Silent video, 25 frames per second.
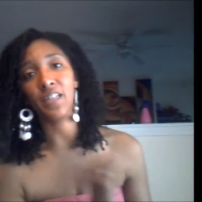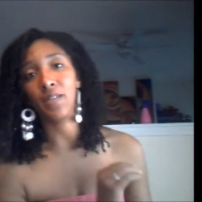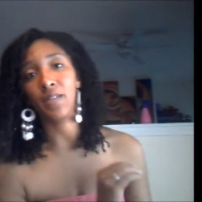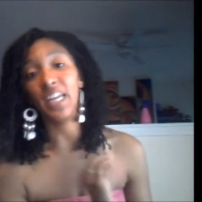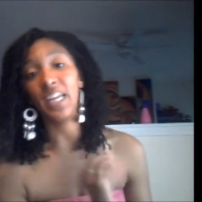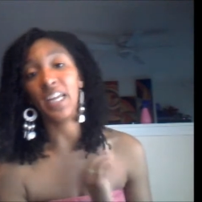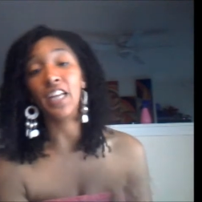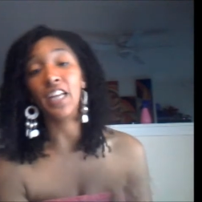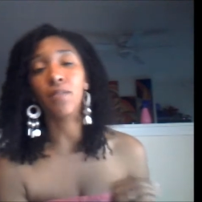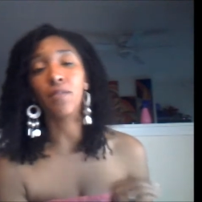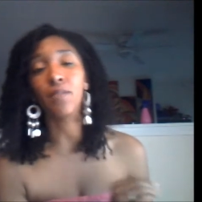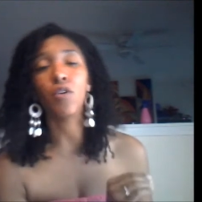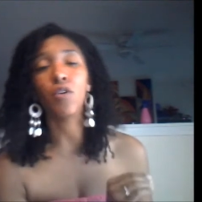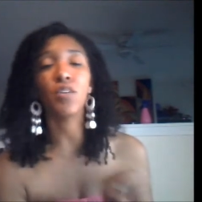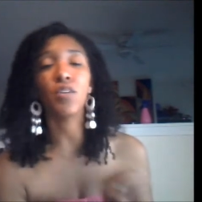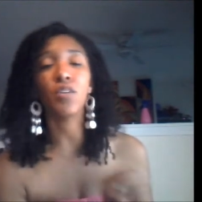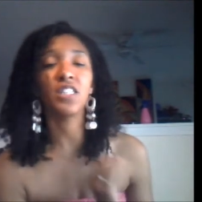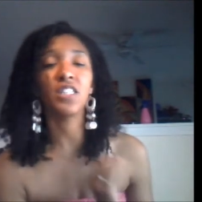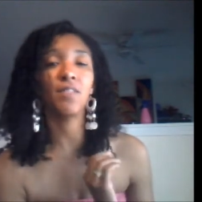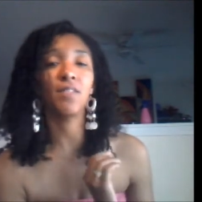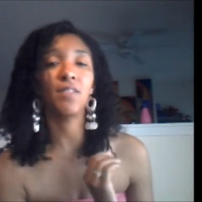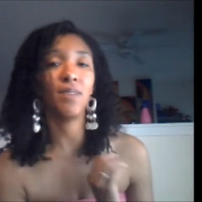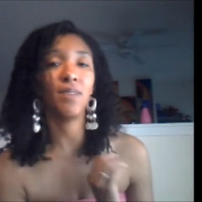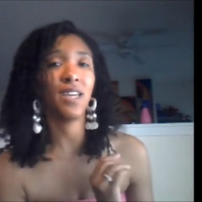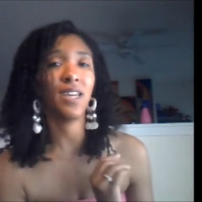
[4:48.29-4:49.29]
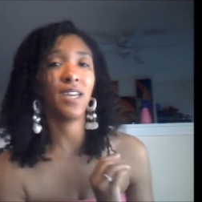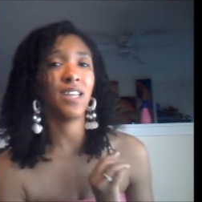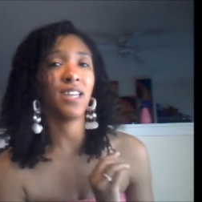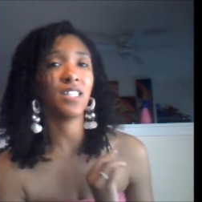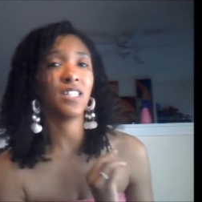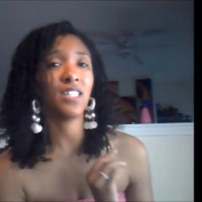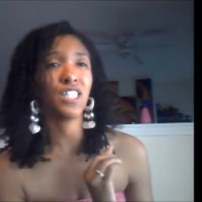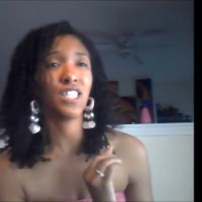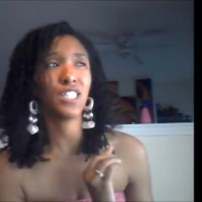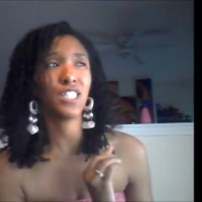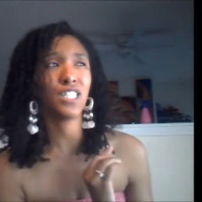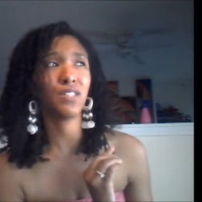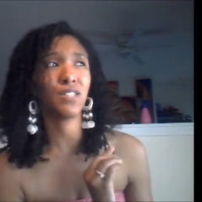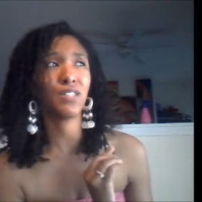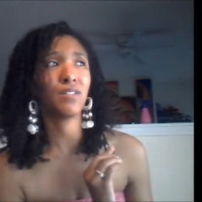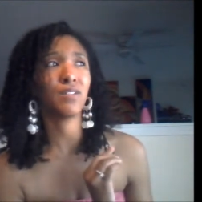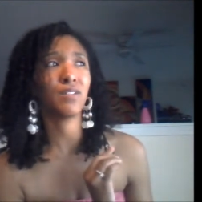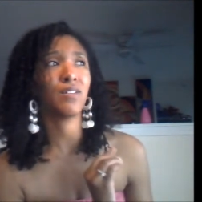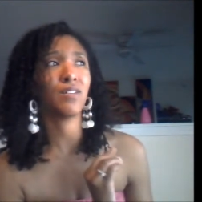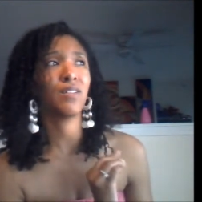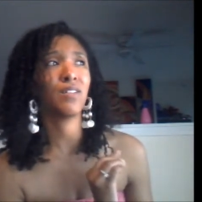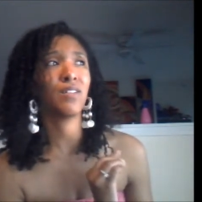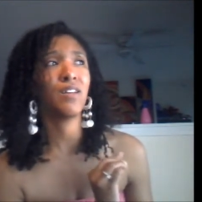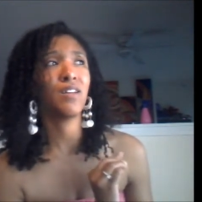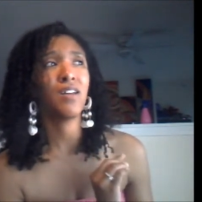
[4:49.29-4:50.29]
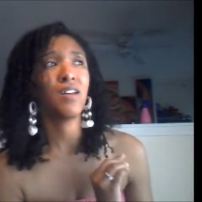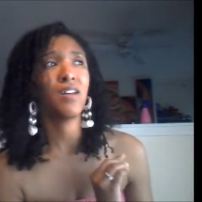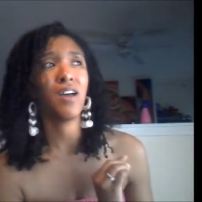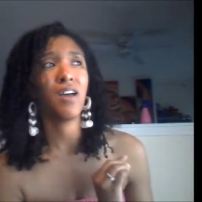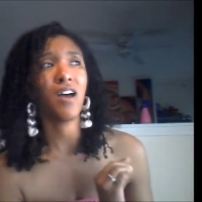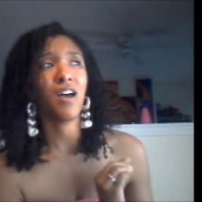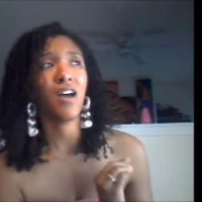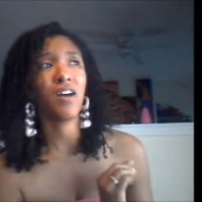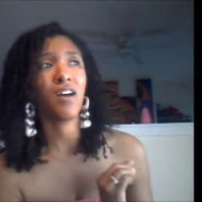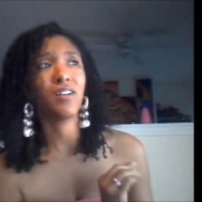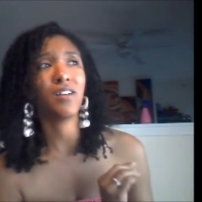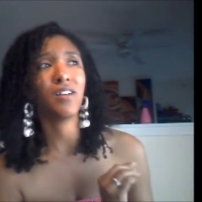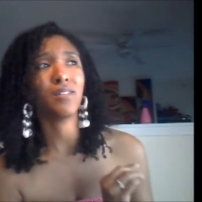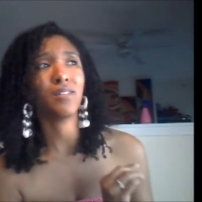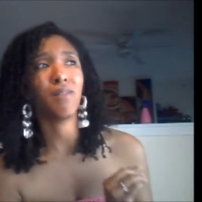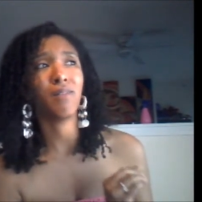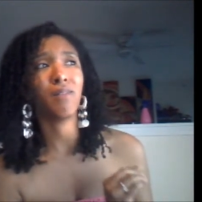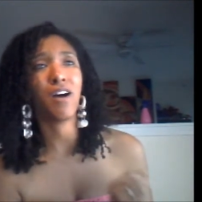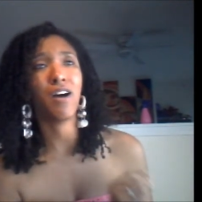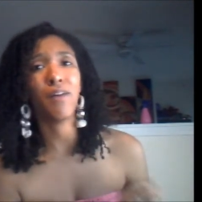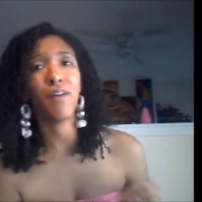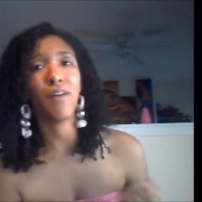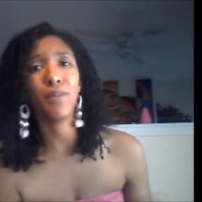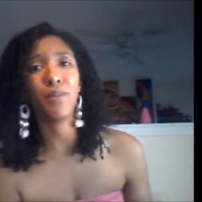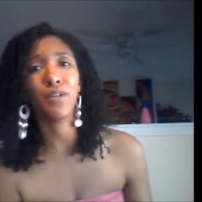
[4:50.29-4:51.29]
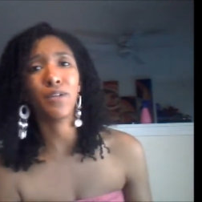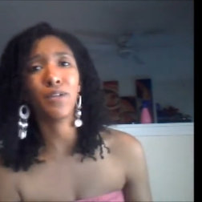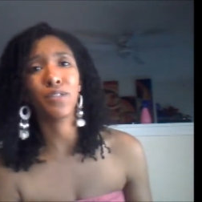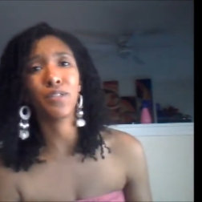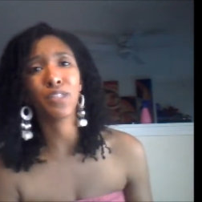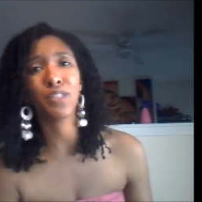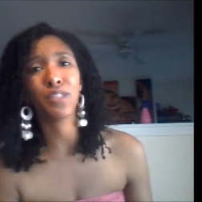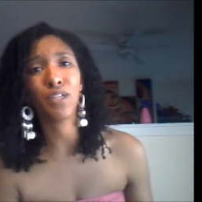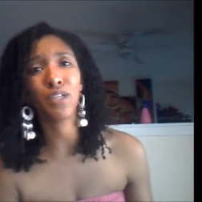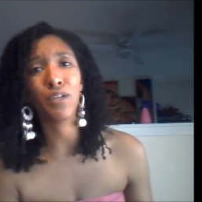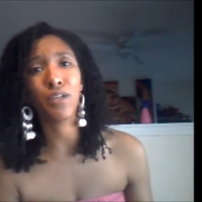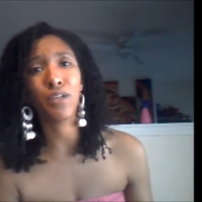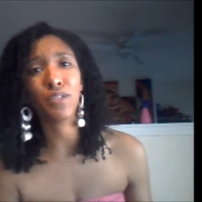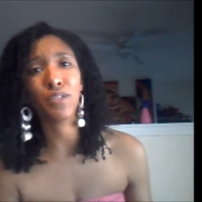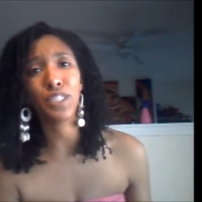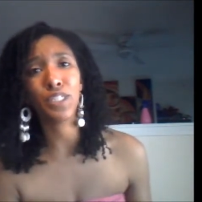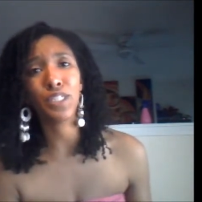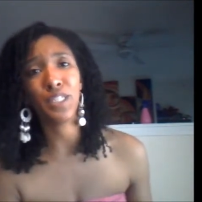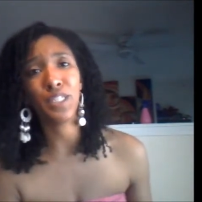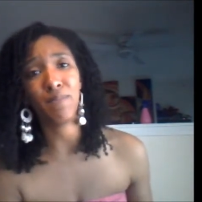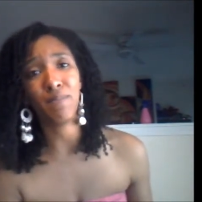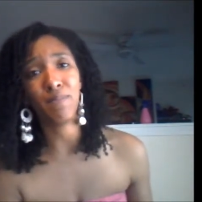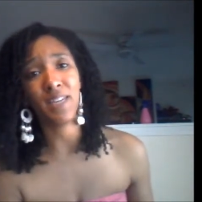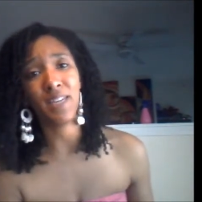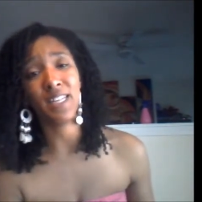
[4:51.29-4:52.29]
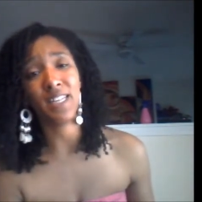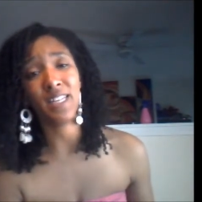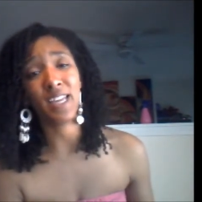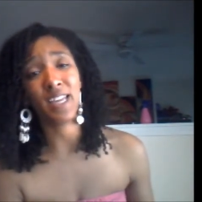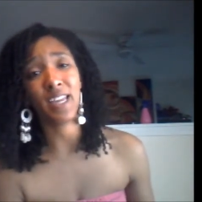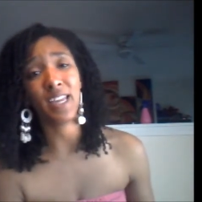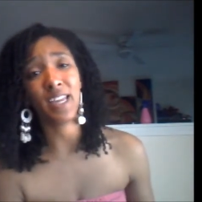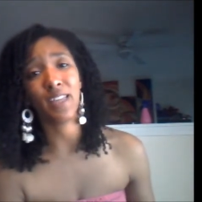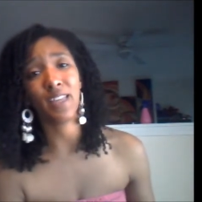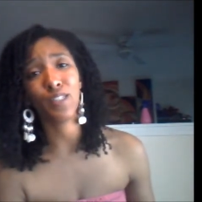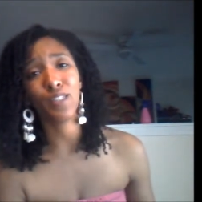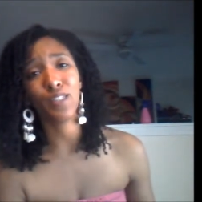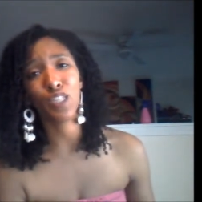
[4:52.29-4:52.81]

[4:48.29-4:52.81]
end up going to bed till almost closer to midnight.